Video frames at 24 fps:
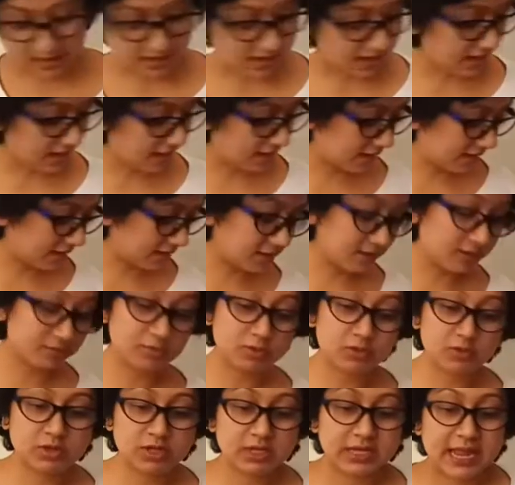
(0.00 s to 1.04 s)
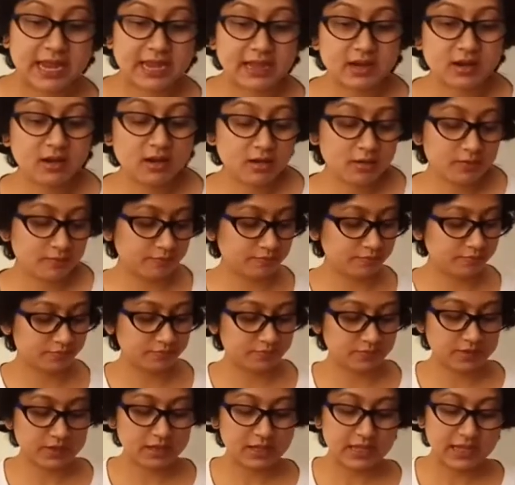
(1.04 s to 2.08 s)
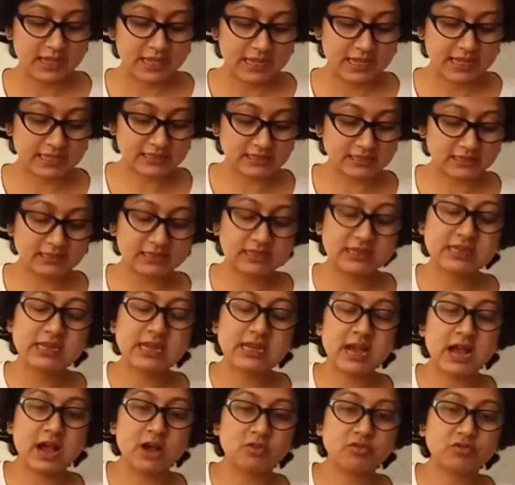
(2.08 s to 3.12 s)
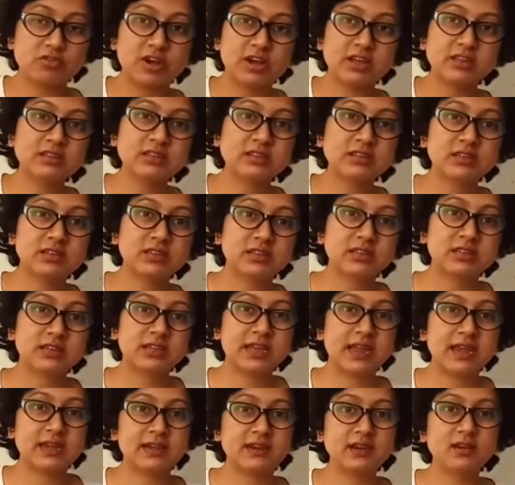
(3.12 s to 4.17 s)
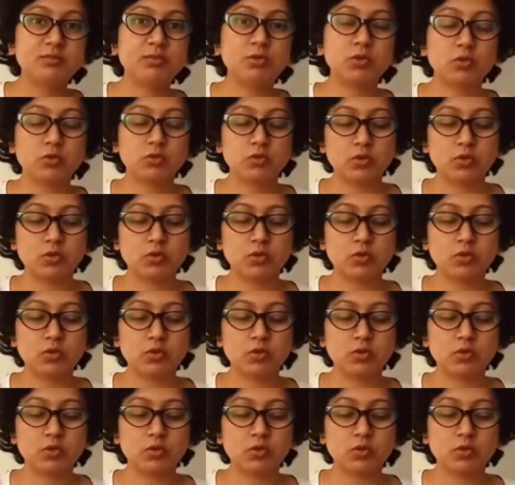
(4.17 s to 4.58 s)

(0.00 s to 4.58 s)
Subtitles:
and blow the candle and see how fast the candle blows.